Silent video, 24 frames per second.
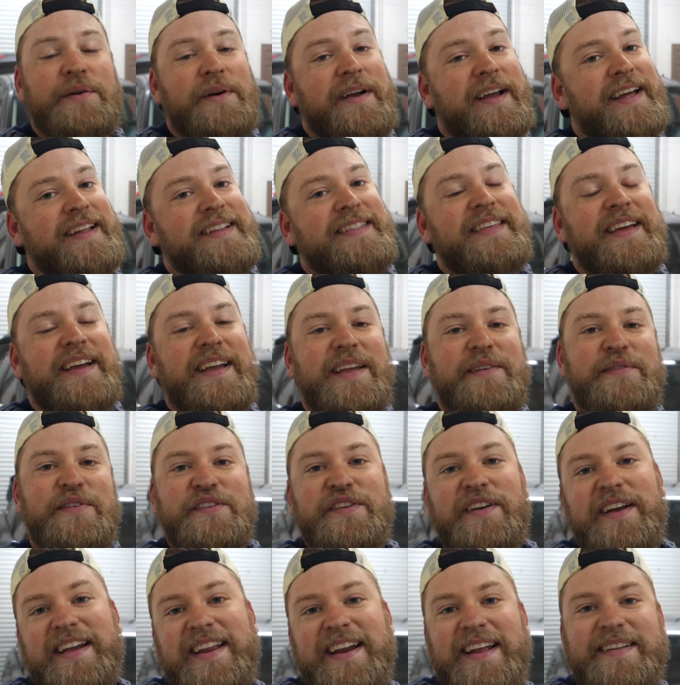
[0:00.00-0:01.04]
again, thank you for
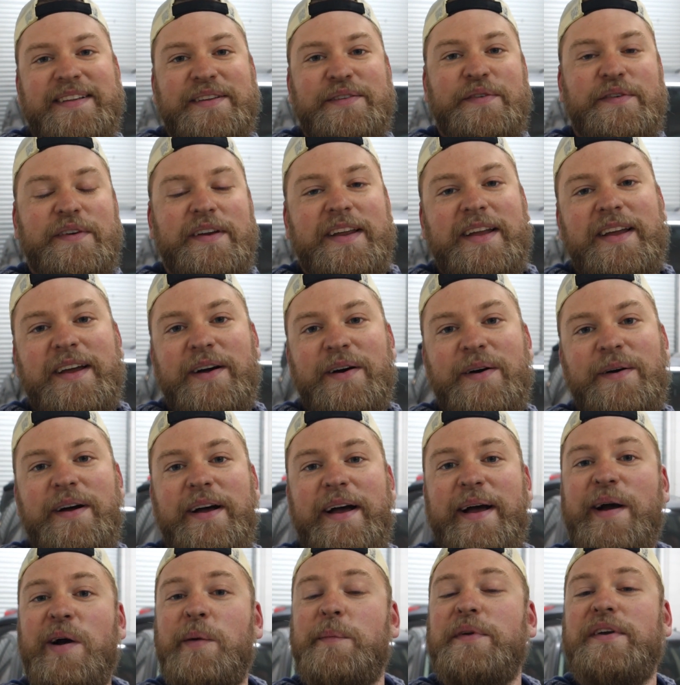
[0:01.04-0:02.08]
checking out this video.
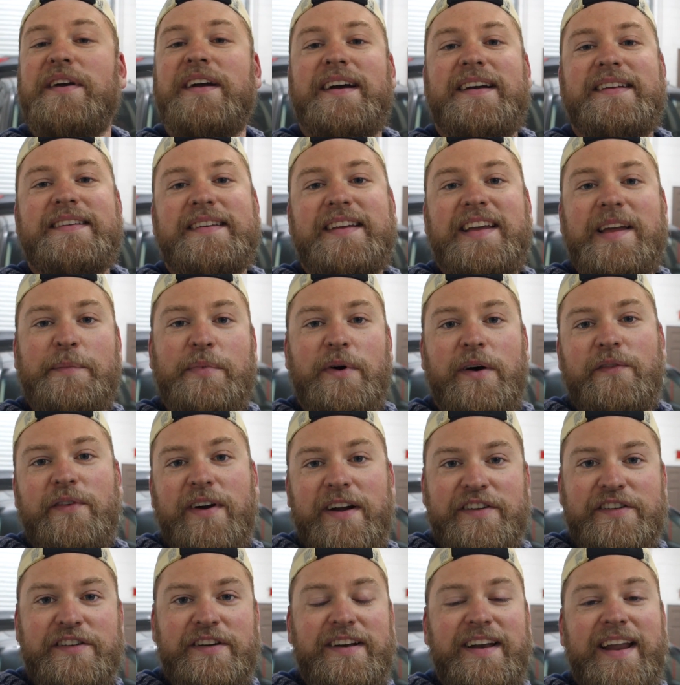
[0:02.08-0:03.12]
I hope you guys keep on
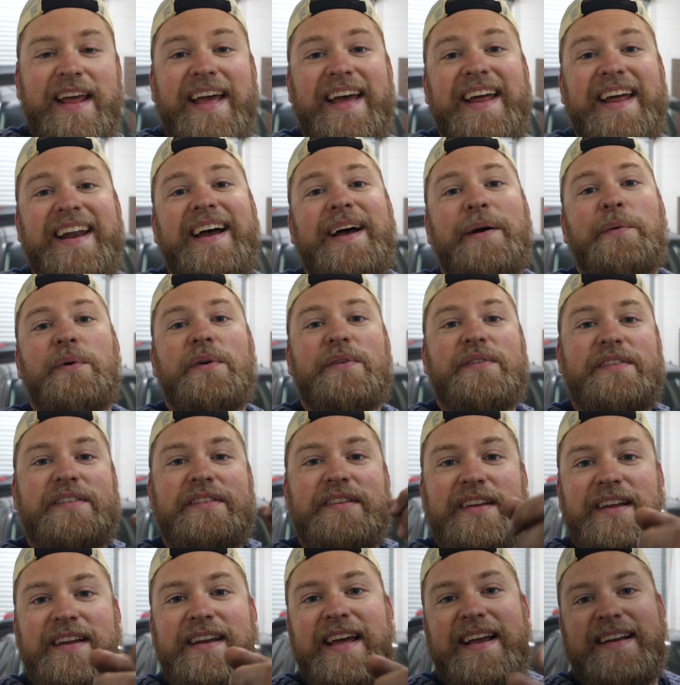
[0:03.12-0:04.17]
wrenching, and I will
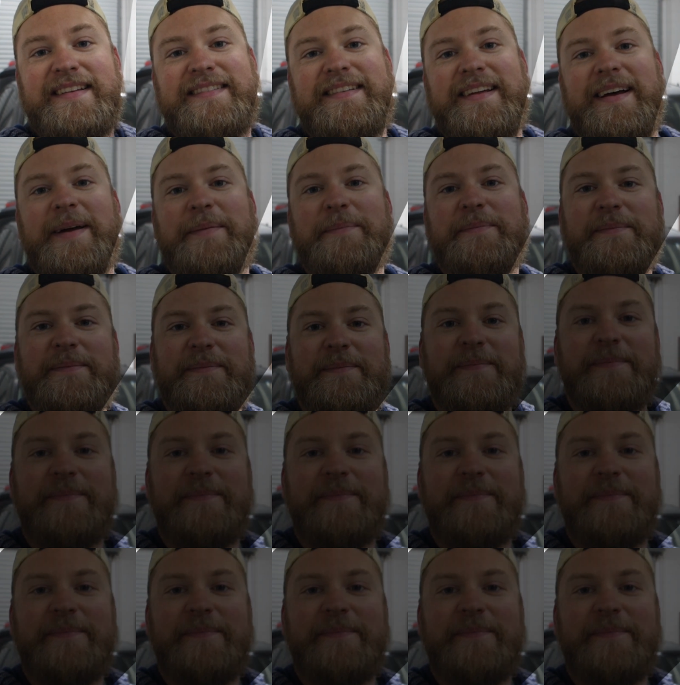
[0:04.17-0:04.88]
see you next time.